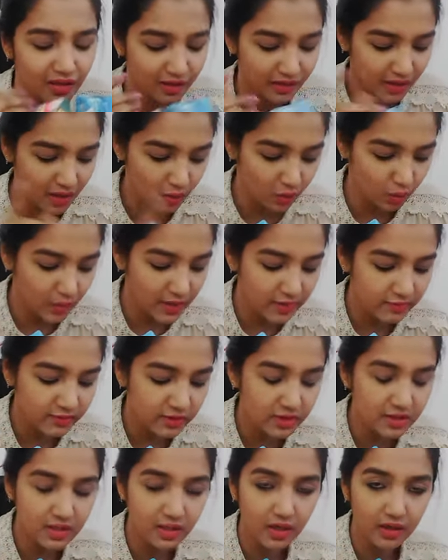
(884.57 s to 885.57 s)
Okay, we have
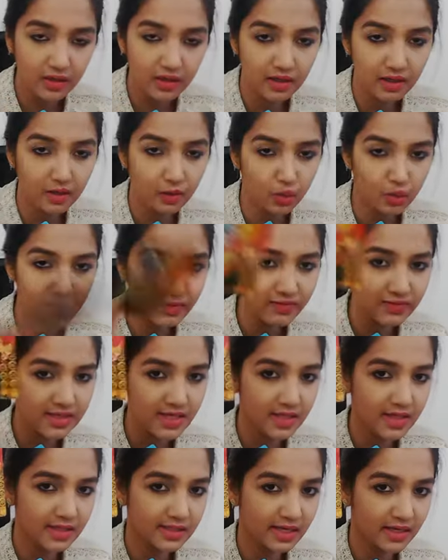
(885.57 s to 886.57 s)

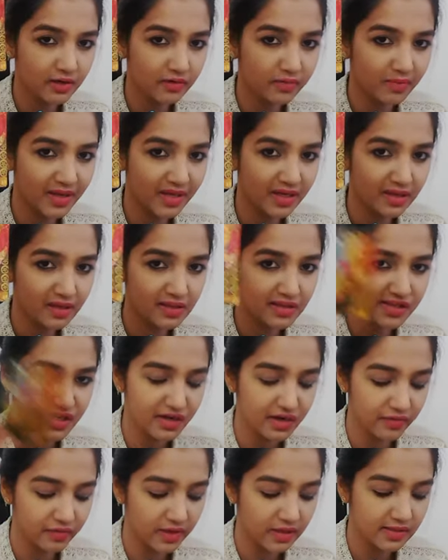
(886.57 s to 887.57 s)
seen the Ten of Pentacles
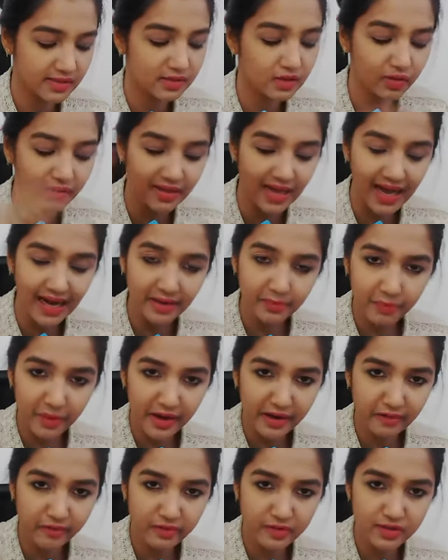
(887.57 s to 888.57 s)
in reverse. So that
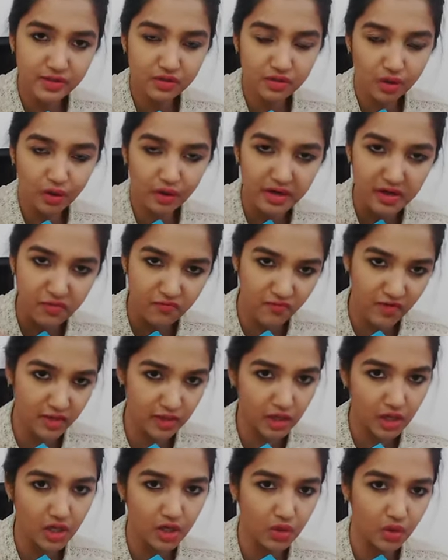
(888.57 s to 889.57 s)
part of the story
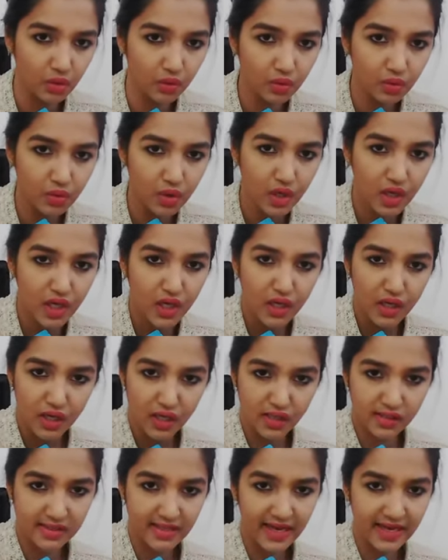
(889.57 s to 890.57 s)
with you
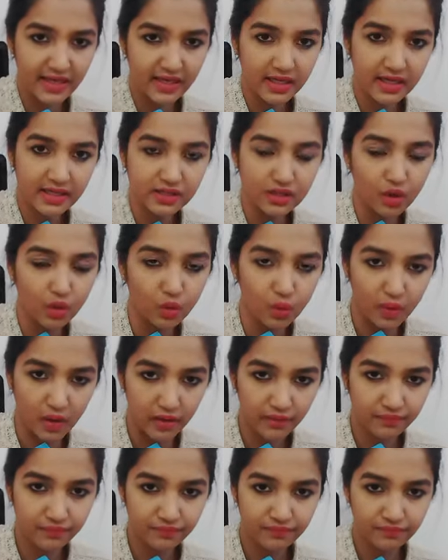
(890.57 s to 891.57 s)
is like, it's over.